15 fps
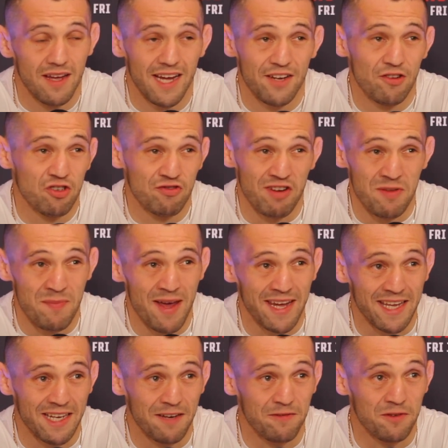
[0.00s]
It doesn't really
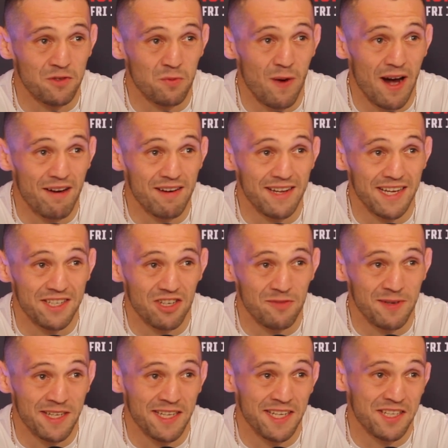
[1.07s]
make a difference where it is. I
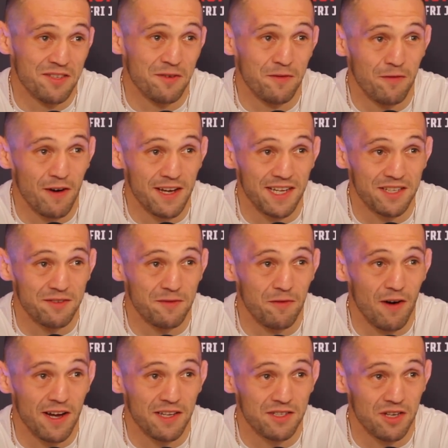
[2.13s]
mean, it's a
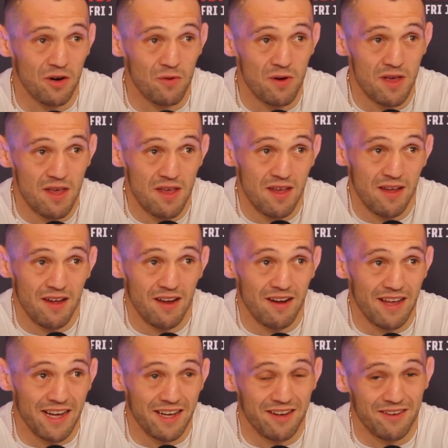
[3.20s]
fight, so
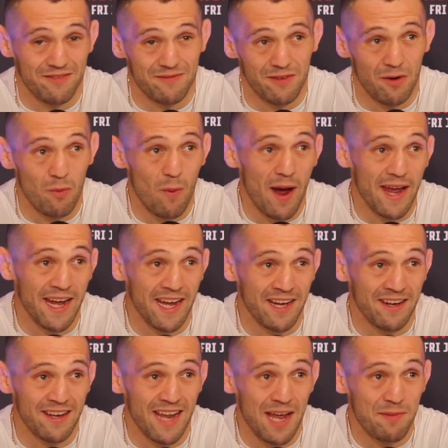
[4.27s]
like a
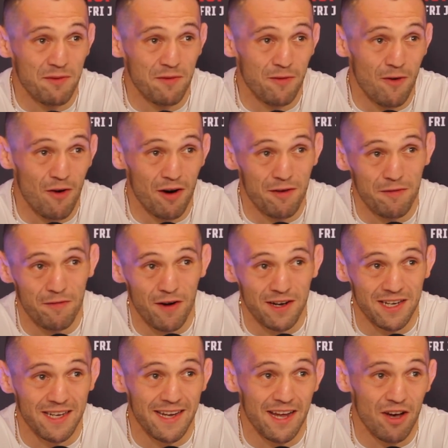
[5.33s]
weigh-in the day before, a
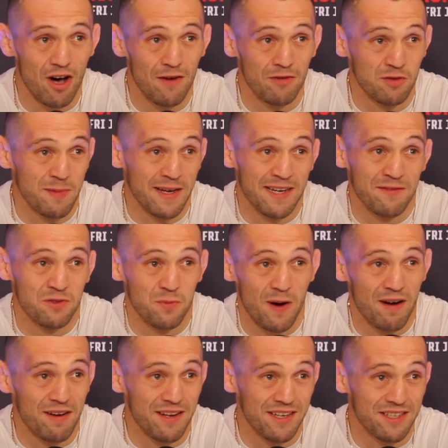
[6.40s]
fight the day off, it doesn't make a difference
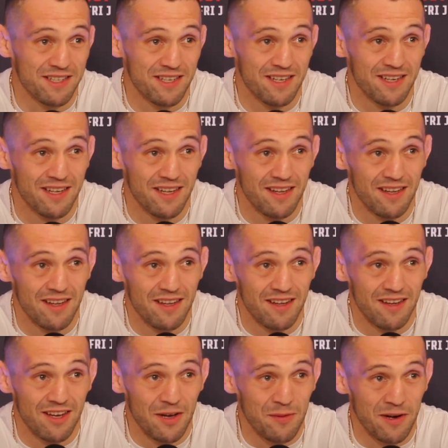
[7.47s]
where it is.
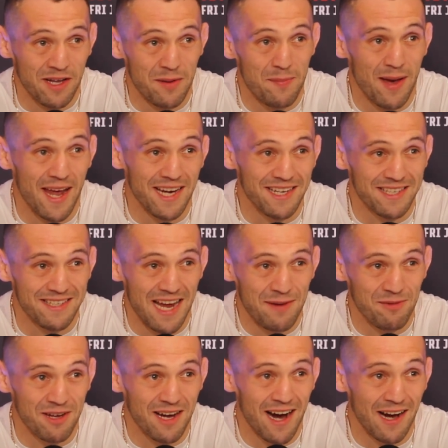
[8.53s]
I want to get paid the same
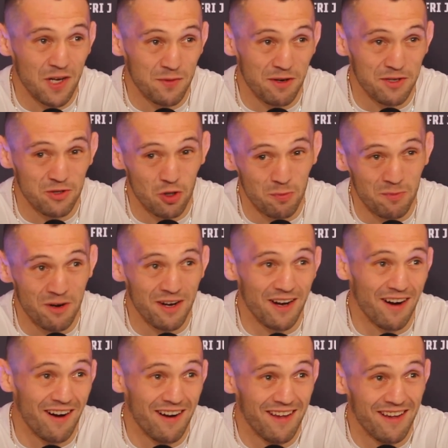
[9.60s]
regardless where it's Dubner
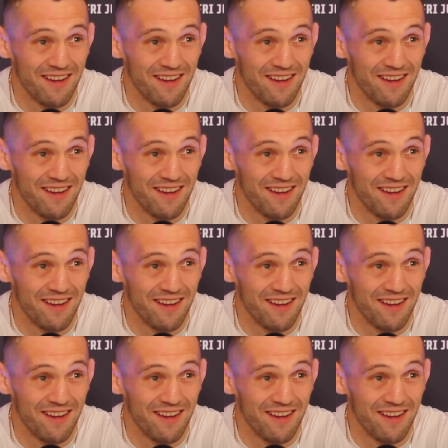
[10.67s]
here.